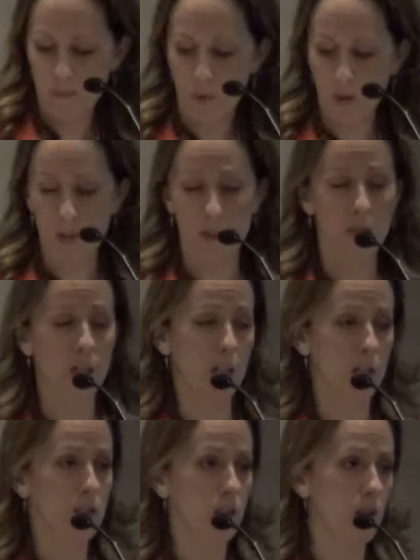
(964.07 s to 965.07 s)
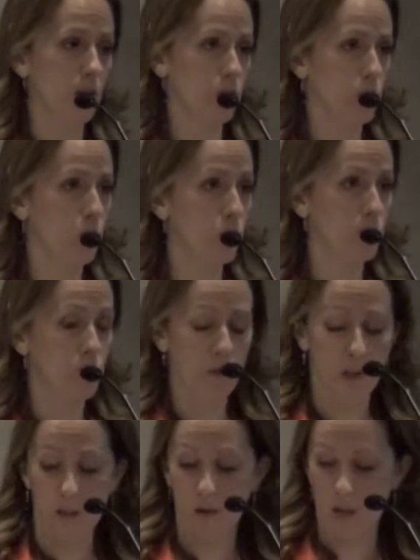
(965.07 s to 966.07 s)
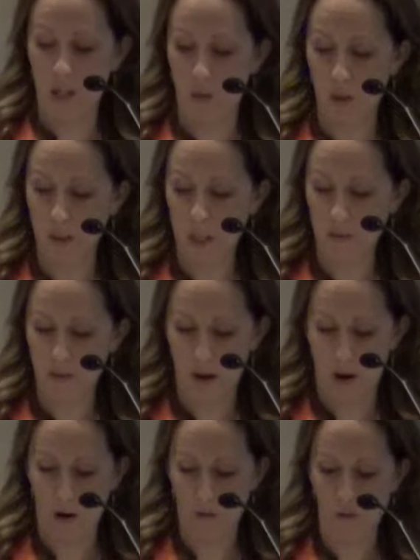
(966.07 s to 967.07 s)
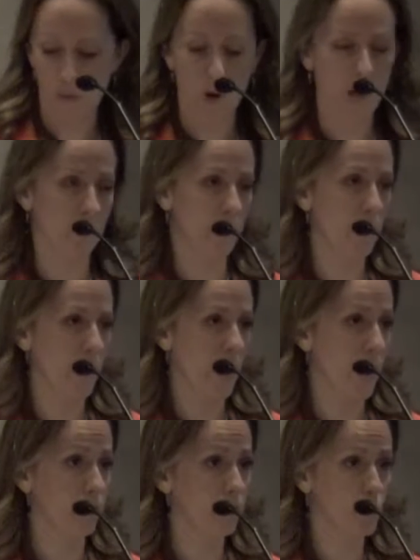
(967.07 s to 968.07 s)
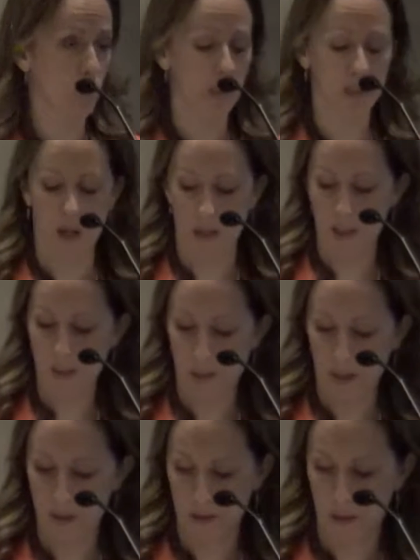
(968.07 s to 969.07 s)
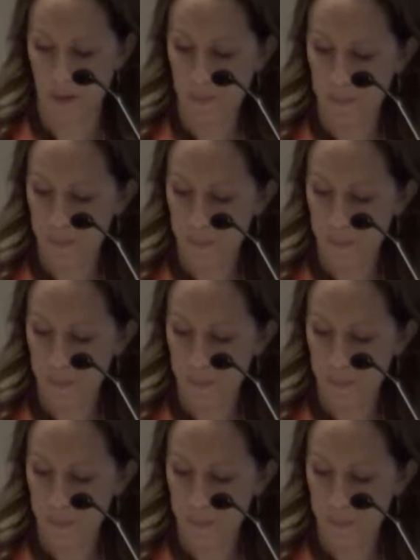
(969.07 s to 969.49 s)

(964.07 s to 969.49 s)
put something into the school's freezer that you can leave there for when they might have treats unexpectedly.